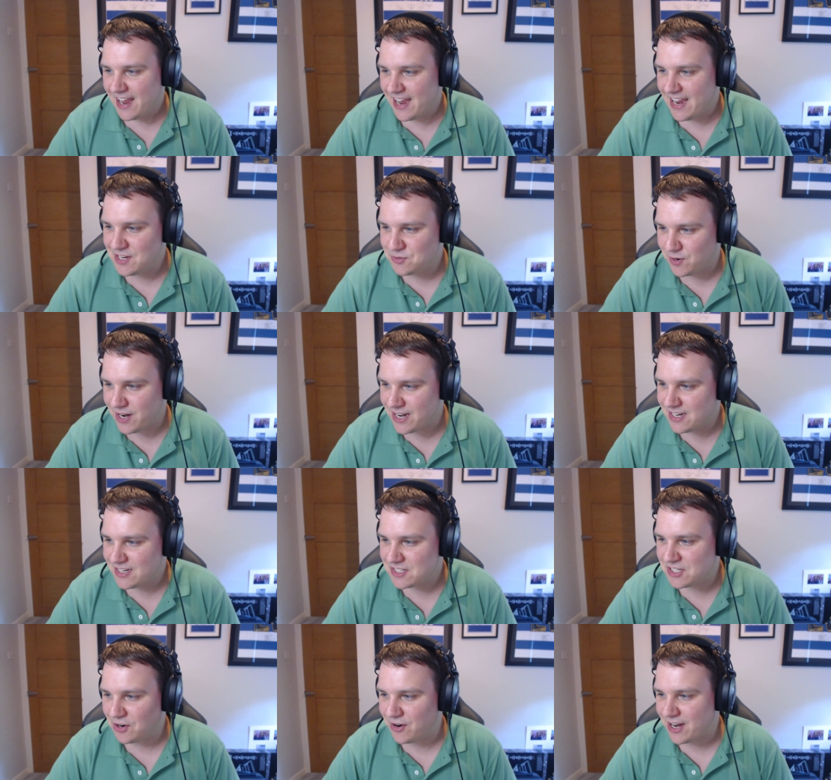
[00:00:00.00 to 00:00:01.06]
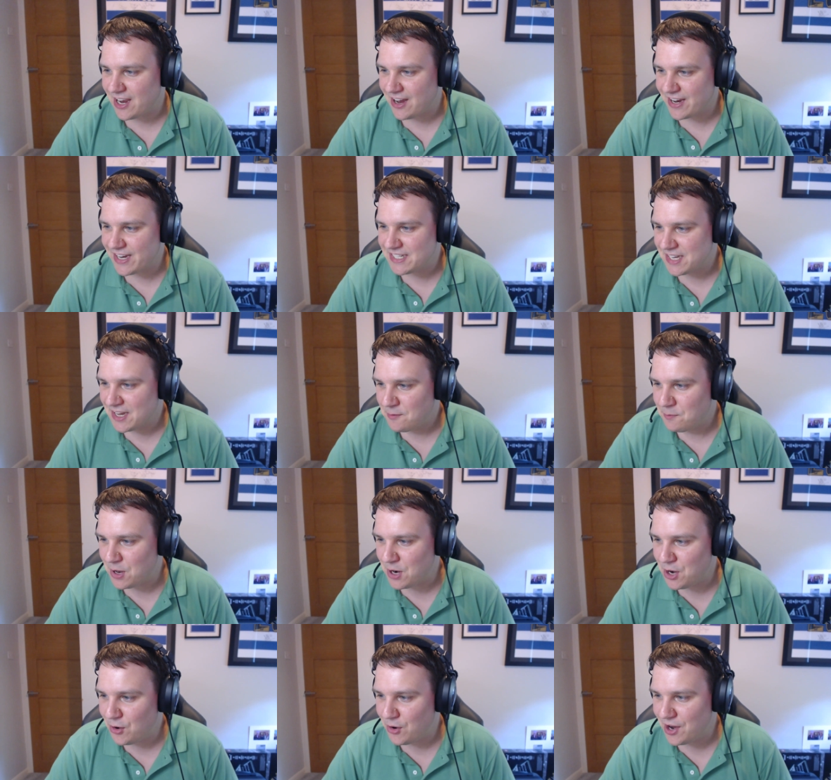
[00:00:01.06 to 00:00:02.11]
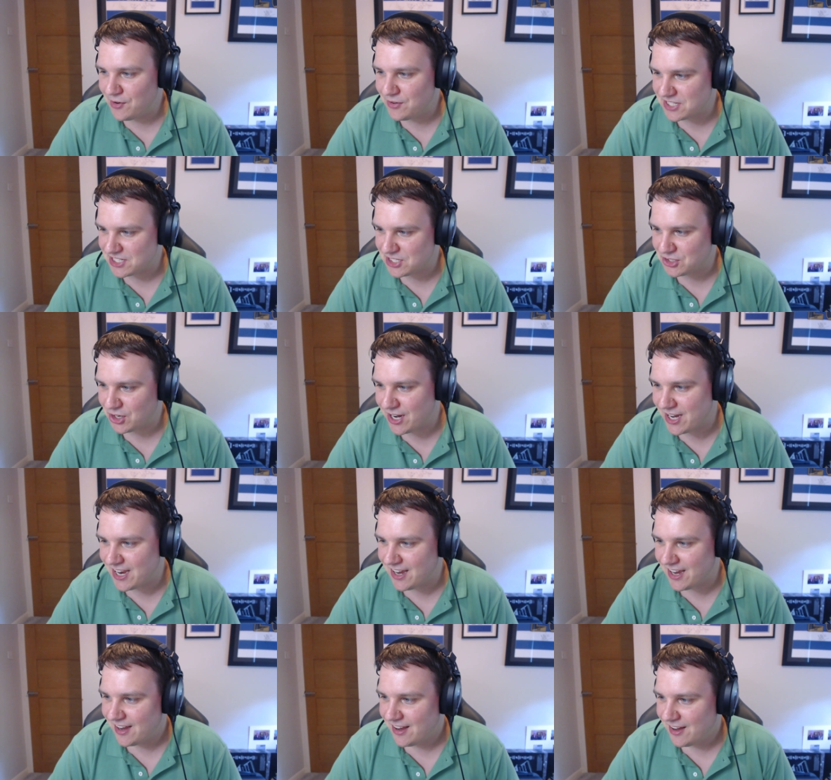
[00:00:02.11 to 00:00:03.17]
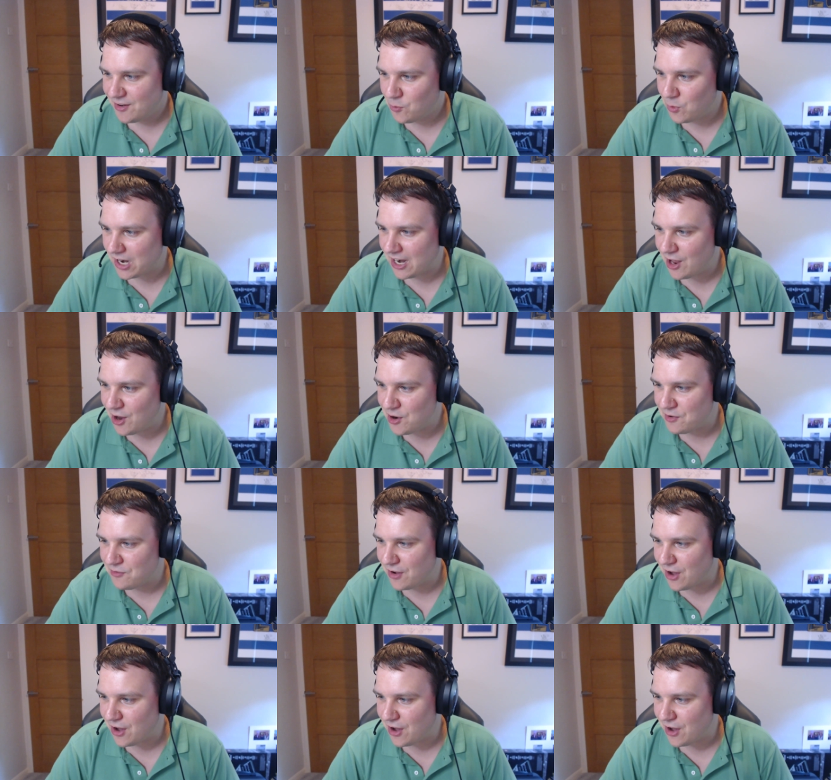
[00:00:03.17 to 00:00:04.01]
He's written, sorry guys, but Neuer is a striker. What a load of